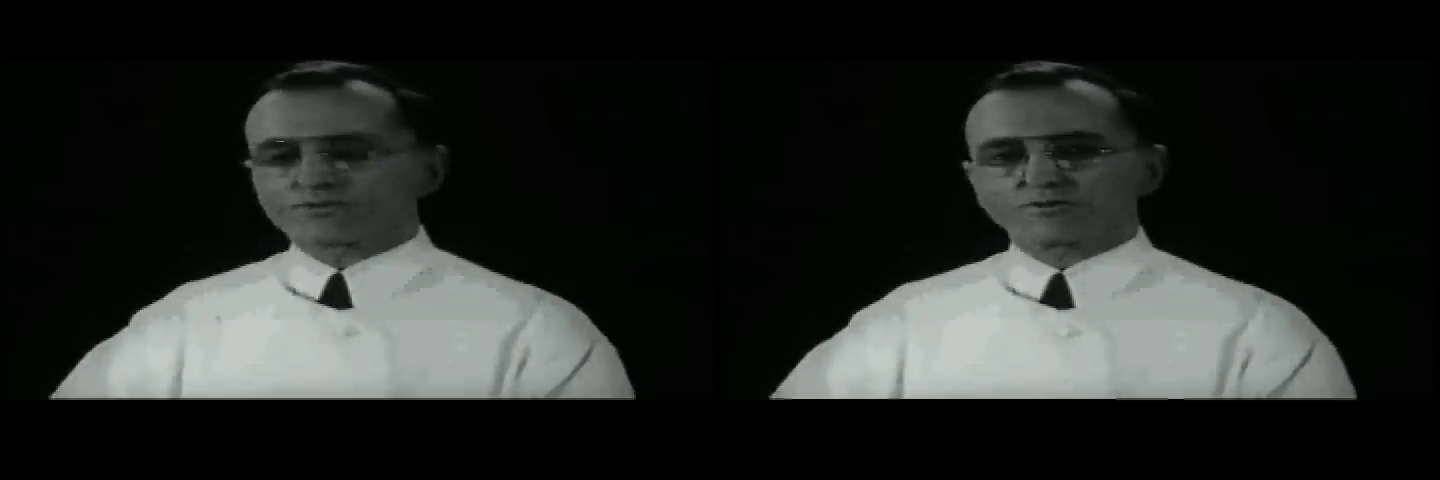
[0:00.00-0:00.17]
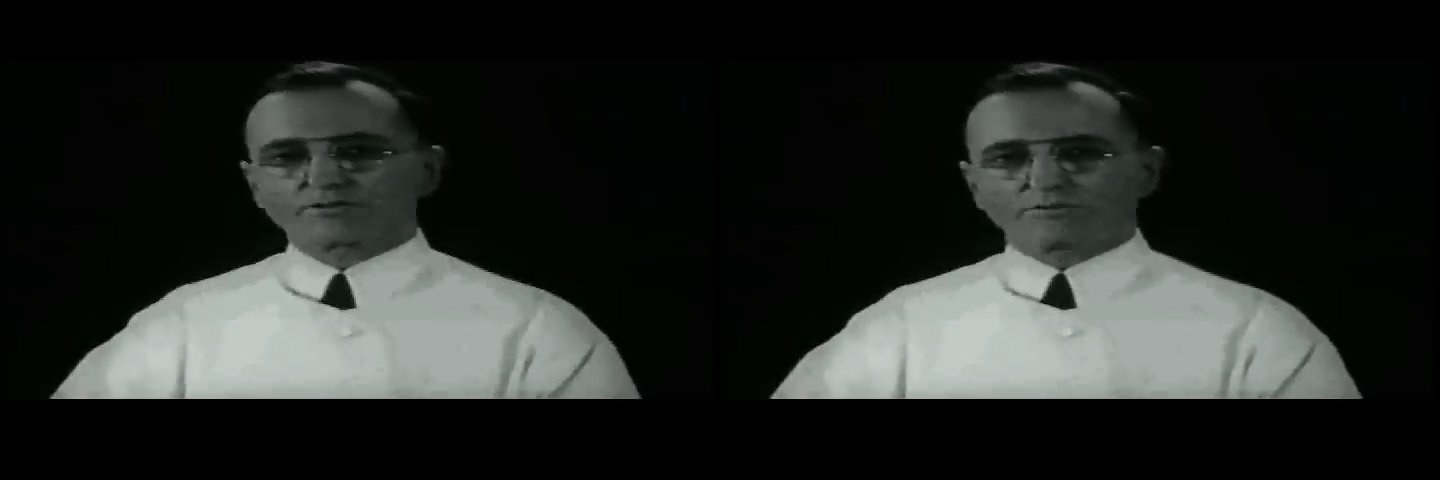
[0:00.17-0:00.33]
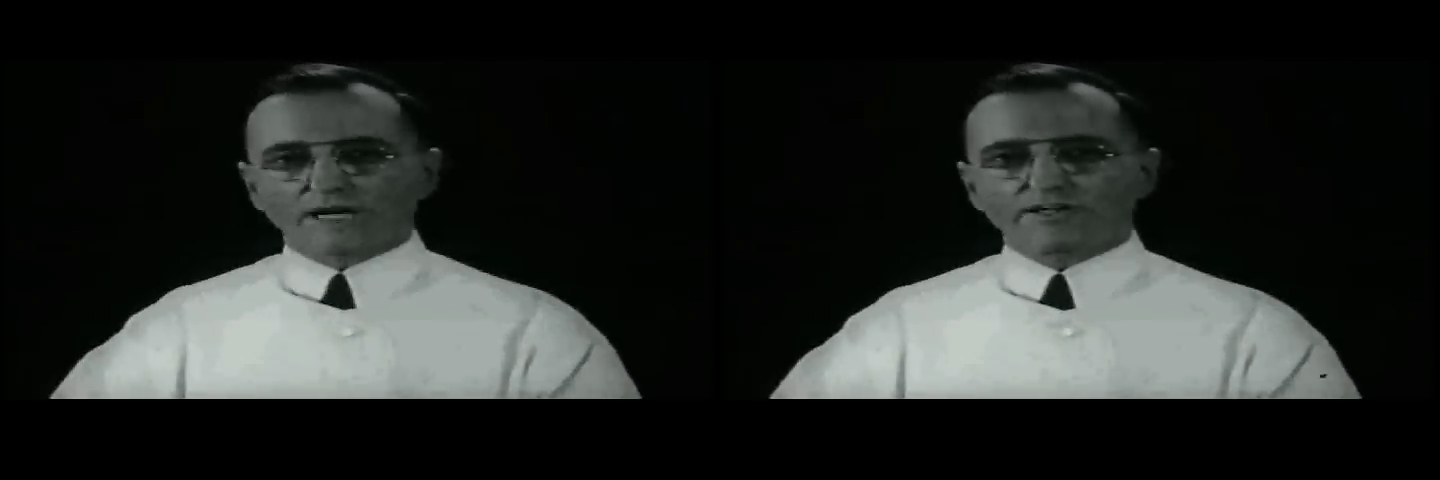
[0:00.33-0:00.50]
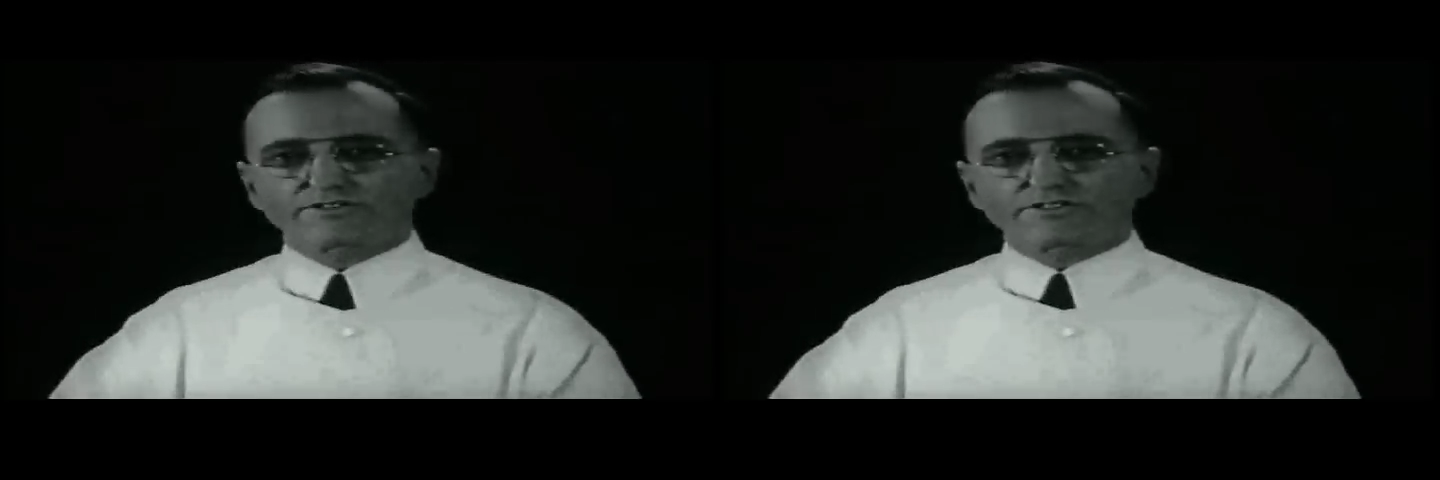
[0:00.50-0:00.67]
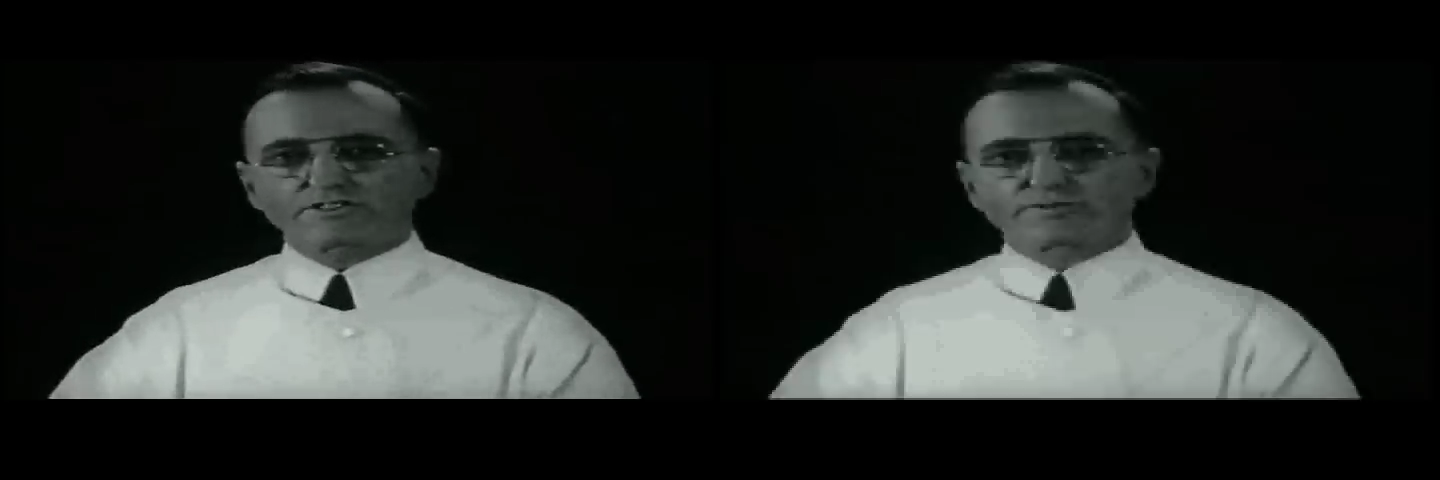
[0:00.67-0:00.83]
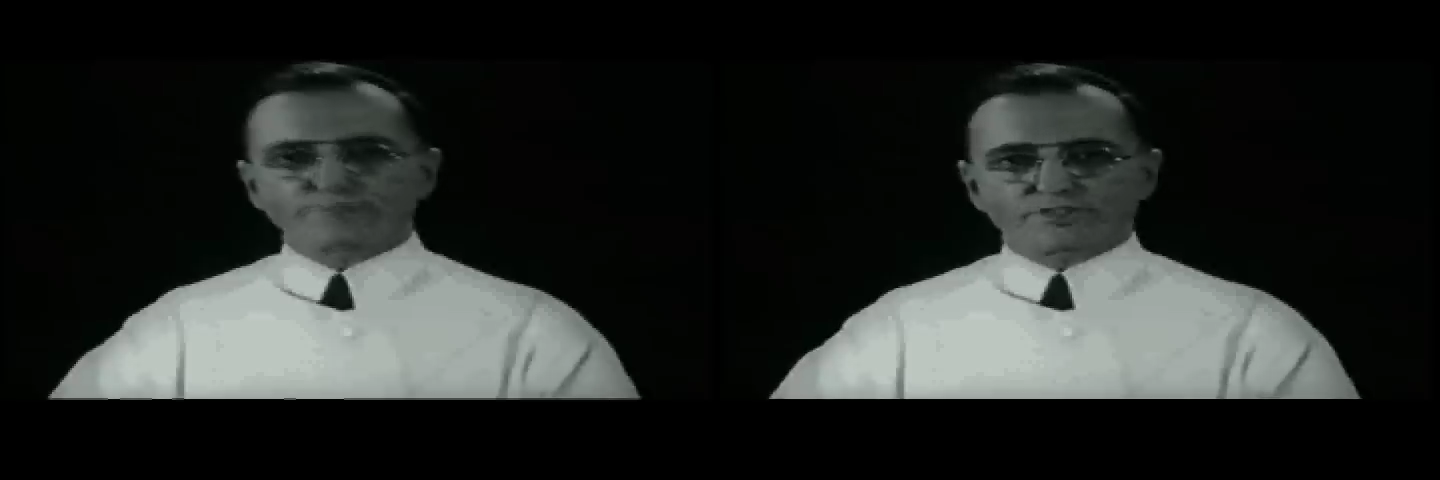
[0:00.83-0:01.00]
to arouse
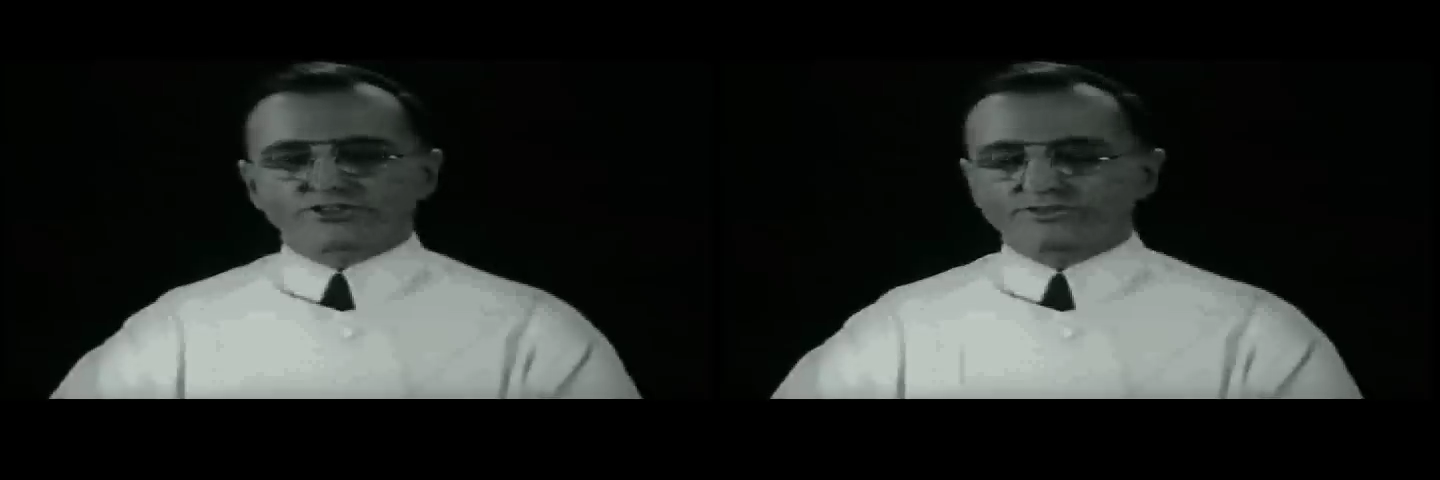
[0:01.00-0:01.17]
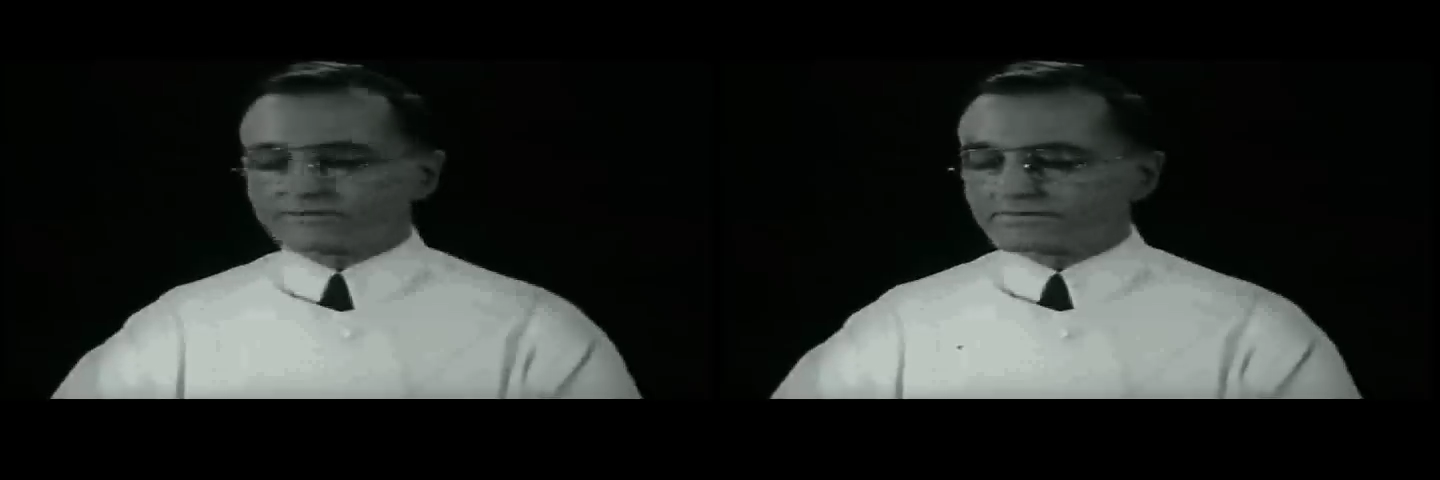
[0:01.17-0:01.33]
suspicion.